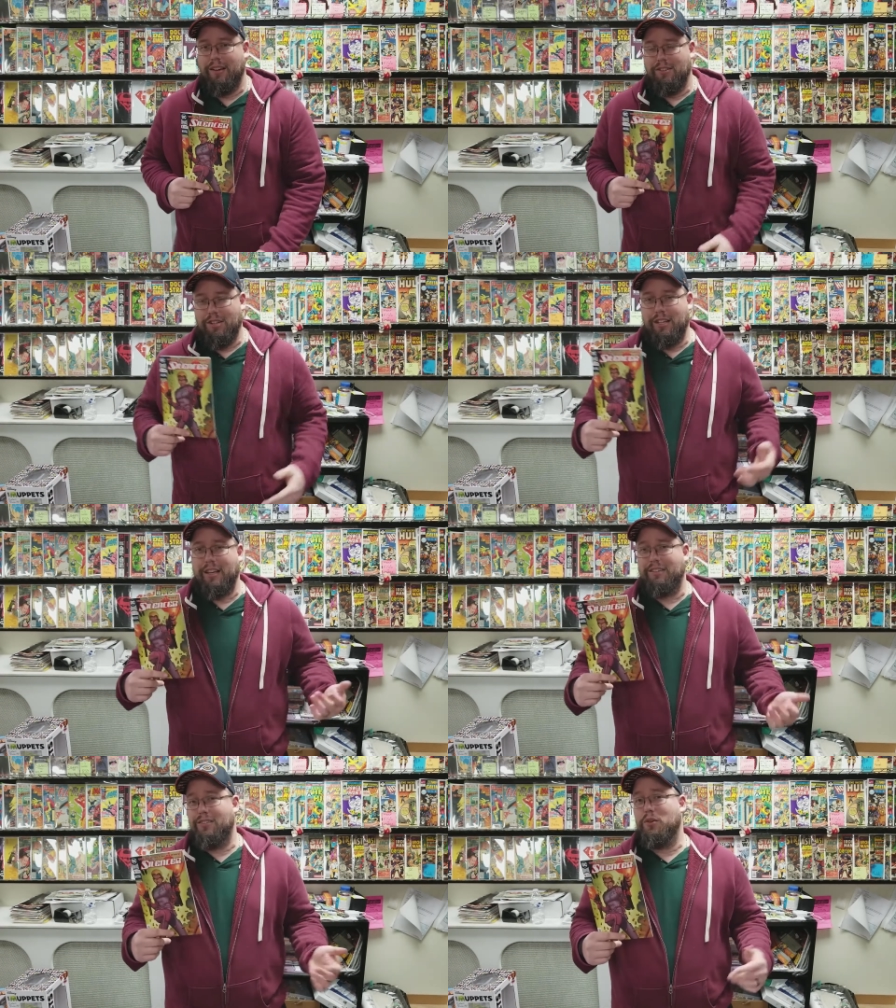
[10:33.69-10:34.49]
She
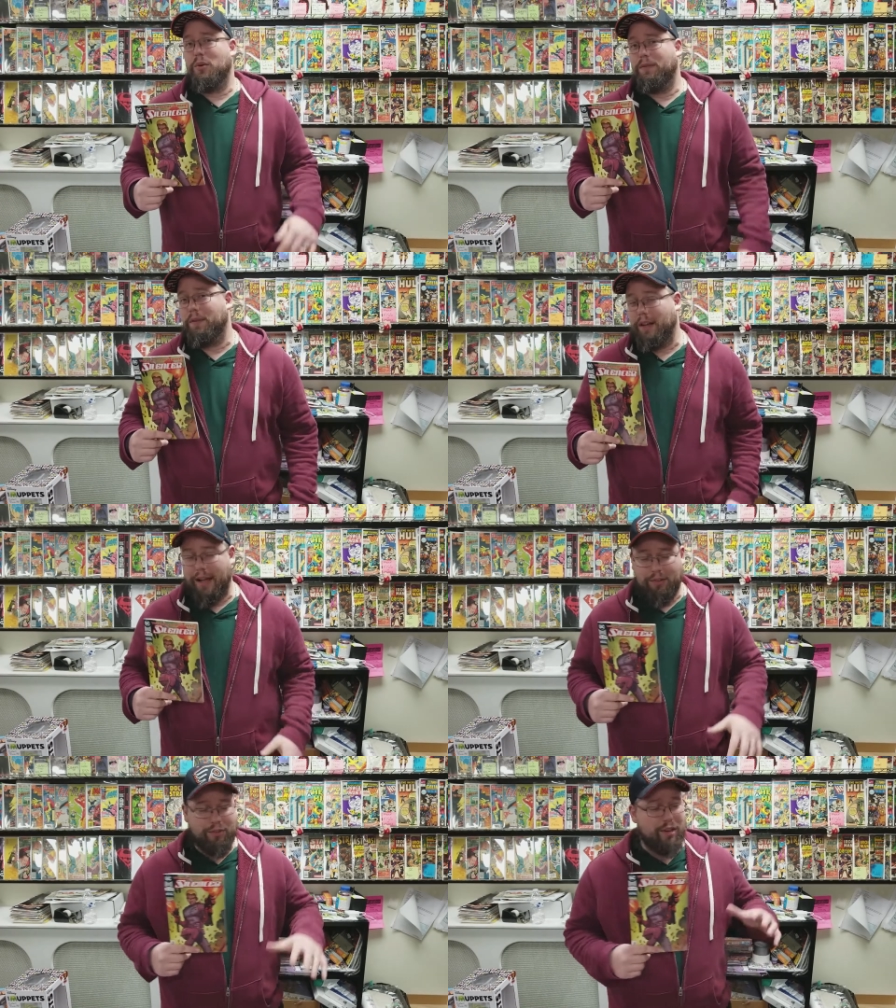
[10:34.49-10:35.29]
gets into a fight
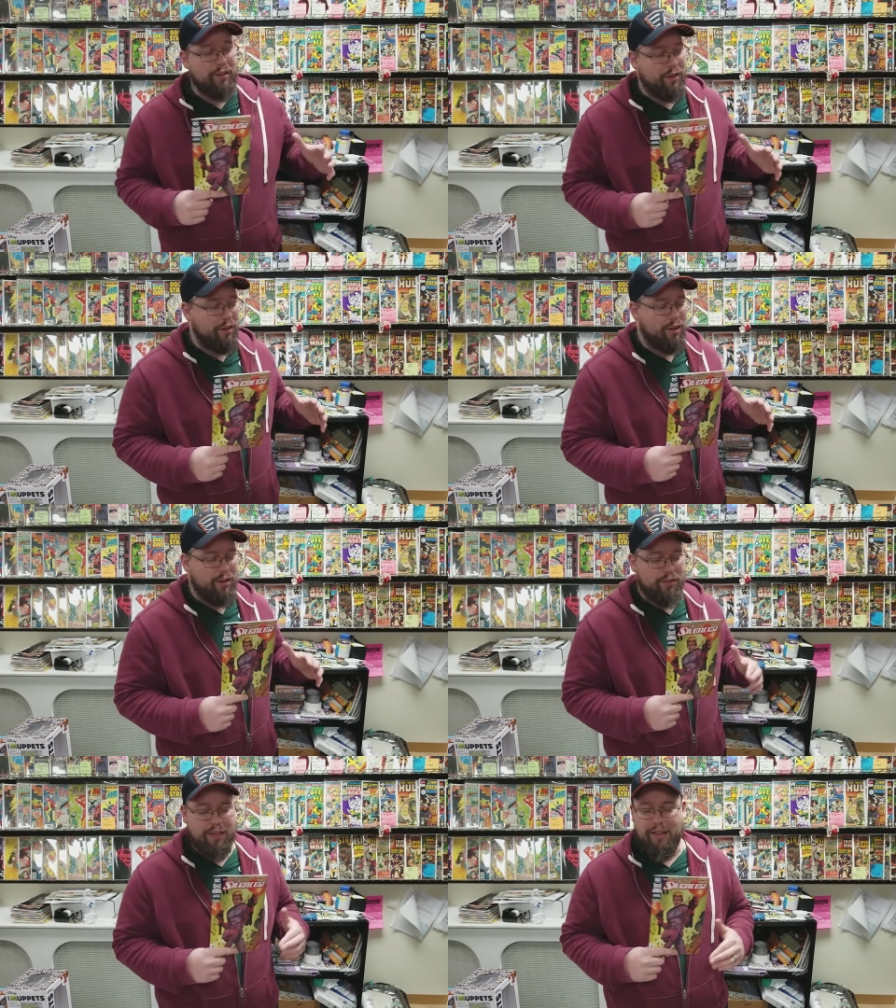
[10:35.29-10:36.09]
outside of the car
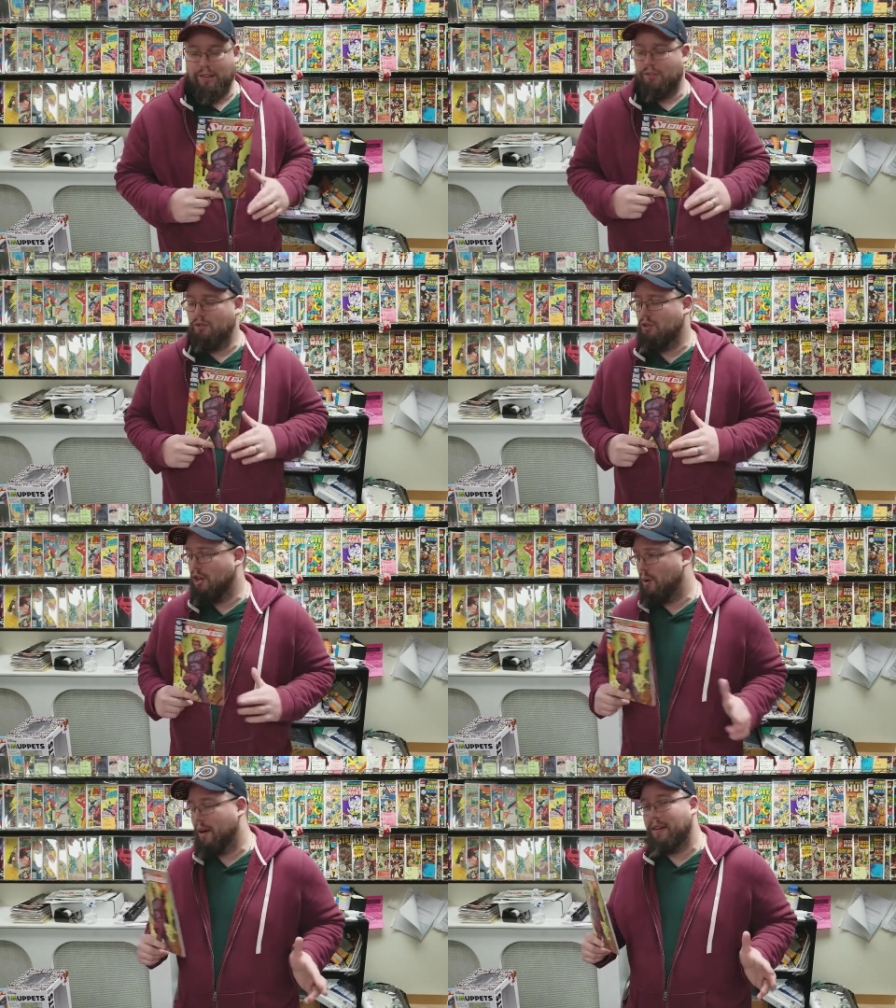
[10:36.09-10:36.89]
and the kid has
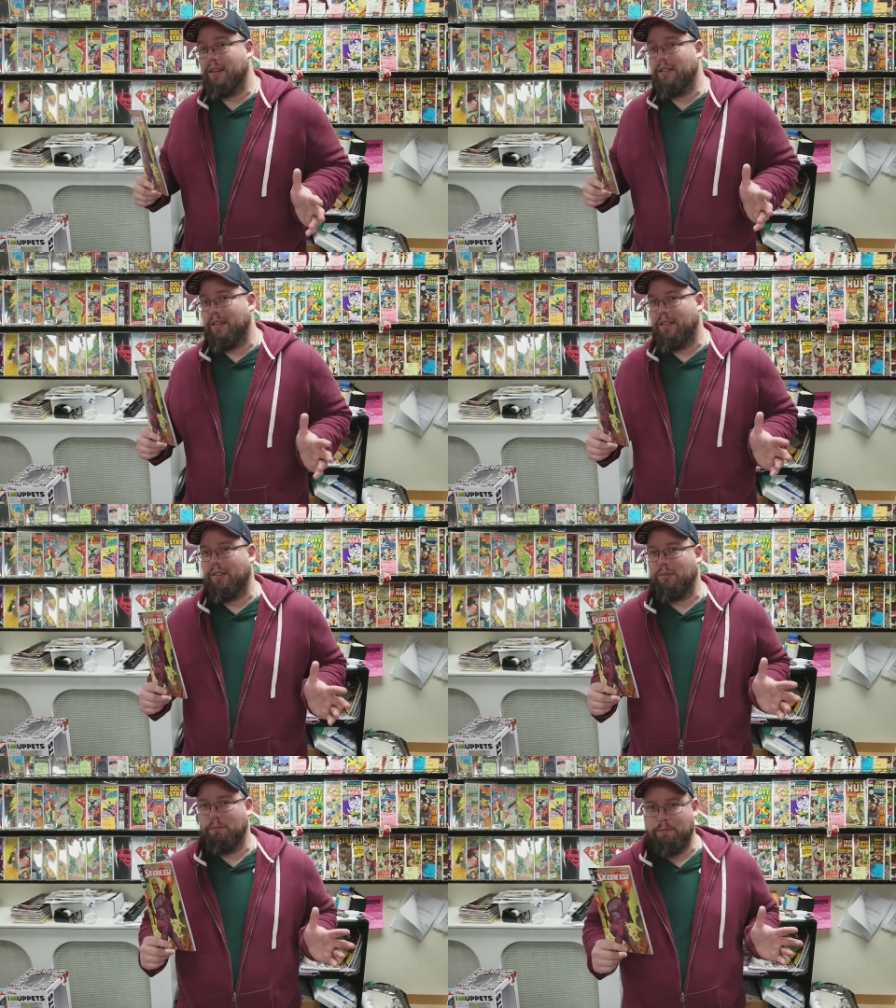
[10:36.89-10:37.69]
no idea that
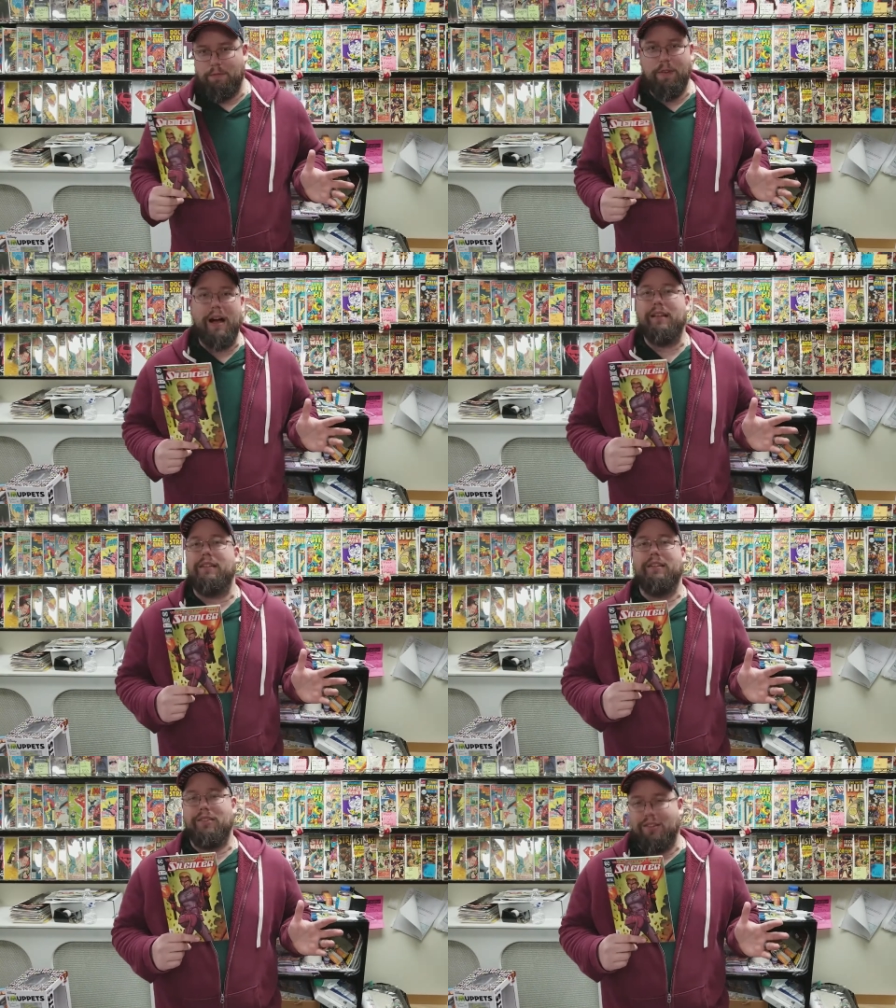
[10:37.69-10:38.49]
this
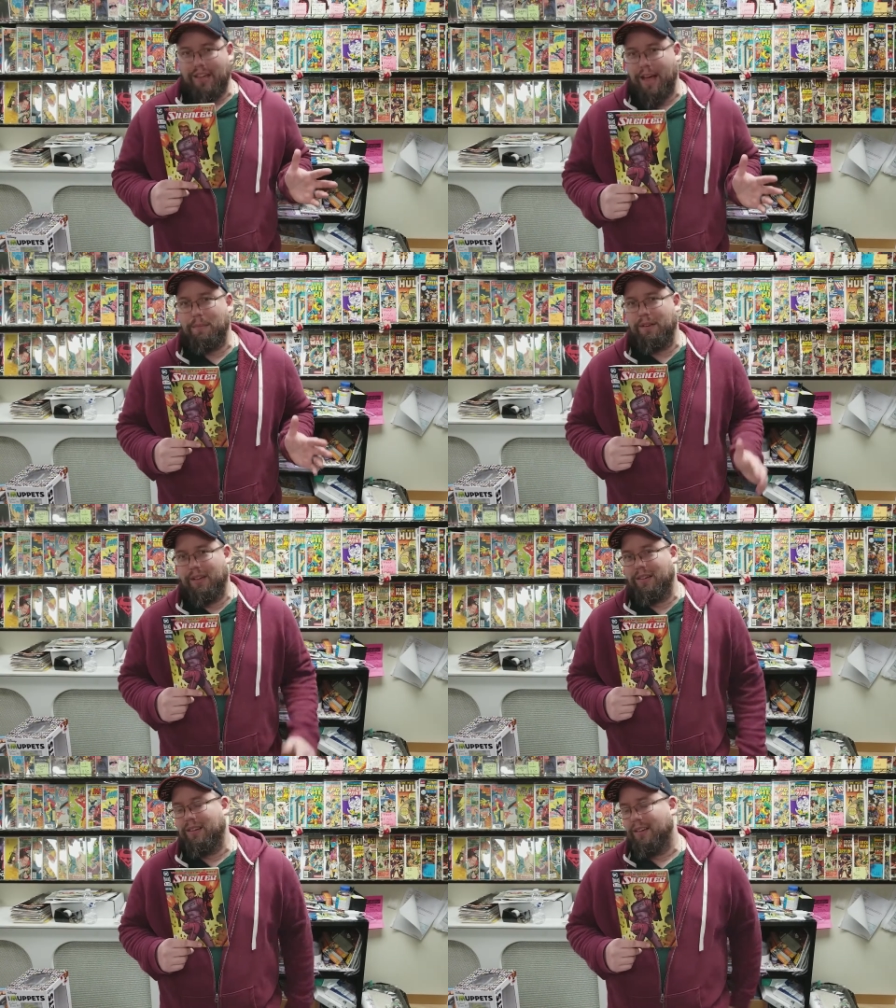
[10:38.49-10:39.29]
violence is happening